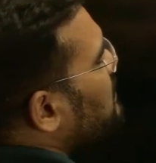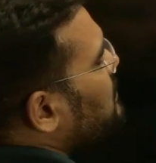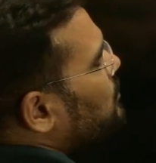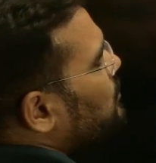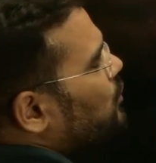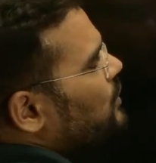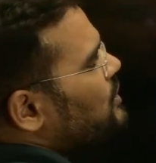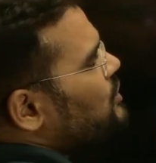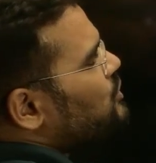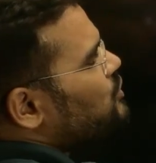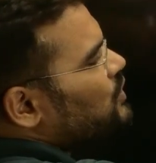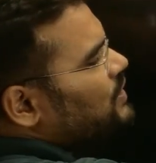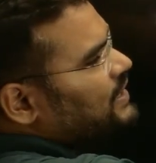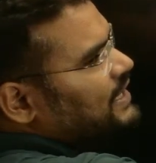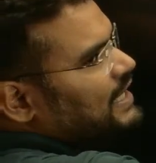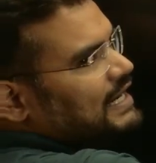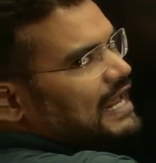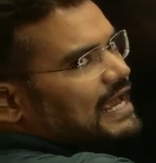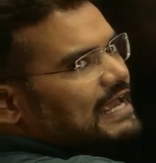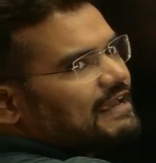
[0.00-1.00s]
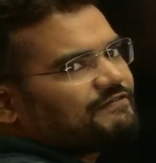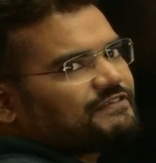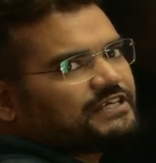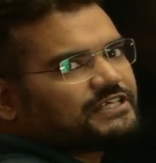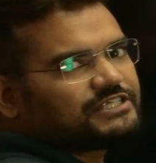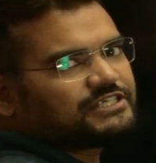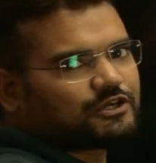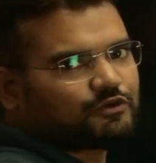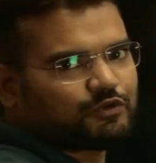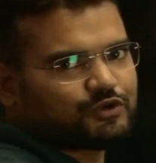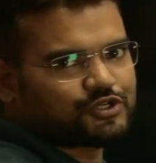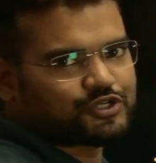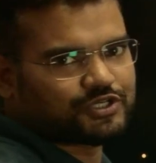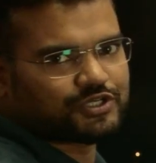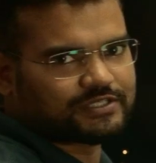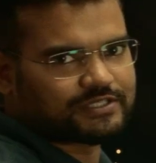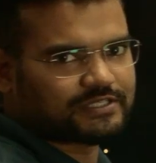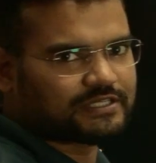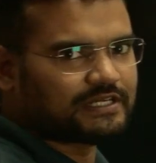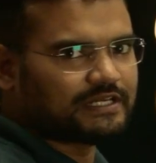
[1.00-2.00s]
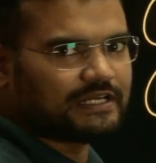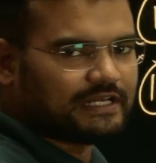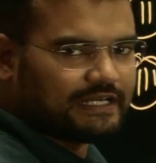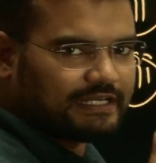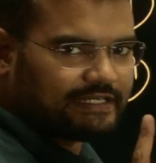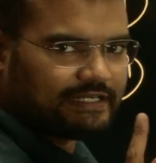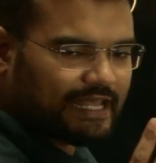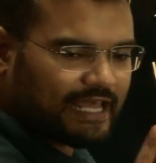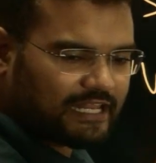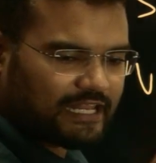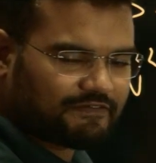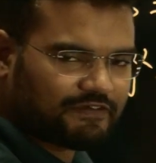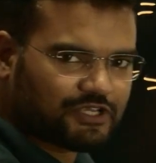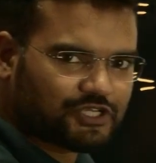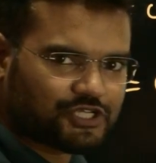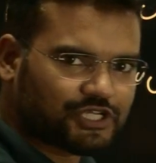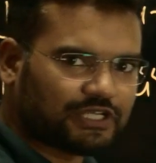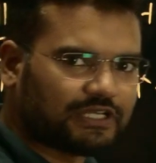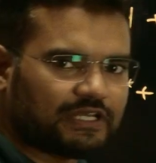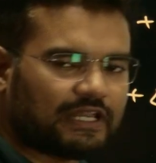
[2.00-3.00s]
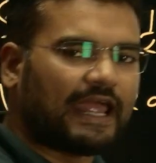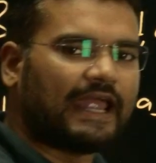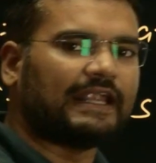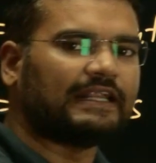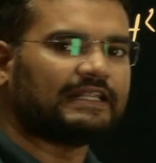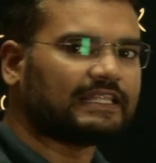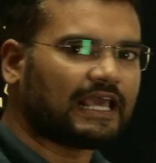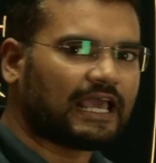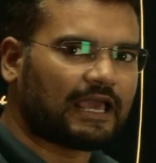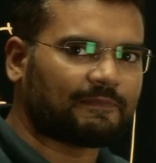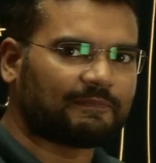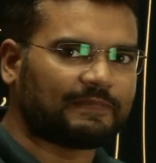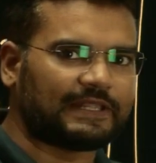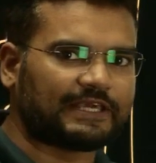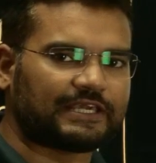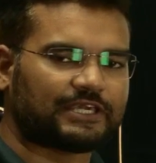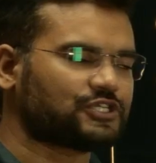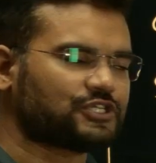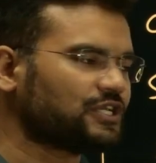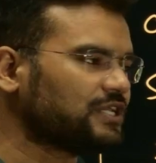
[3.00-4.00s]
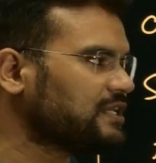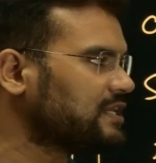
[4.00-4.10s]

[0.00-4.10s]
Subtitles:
going to derive these equations, derivation and the application in